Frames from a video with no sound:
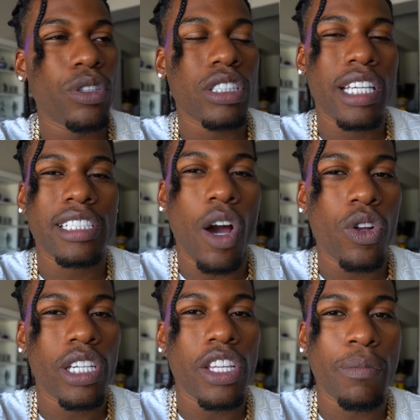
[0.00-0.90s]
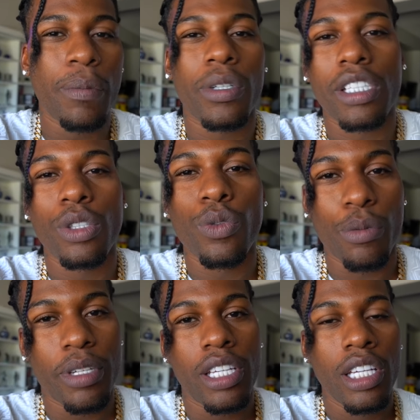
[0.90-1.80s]
Those are things that only other people can do
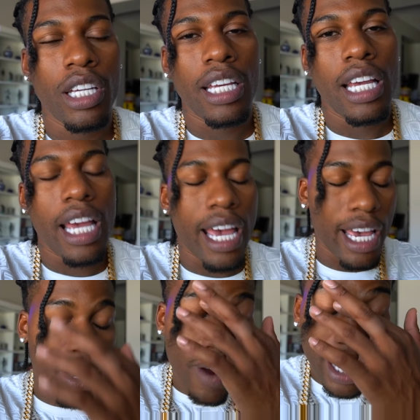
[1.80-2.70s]
for me. And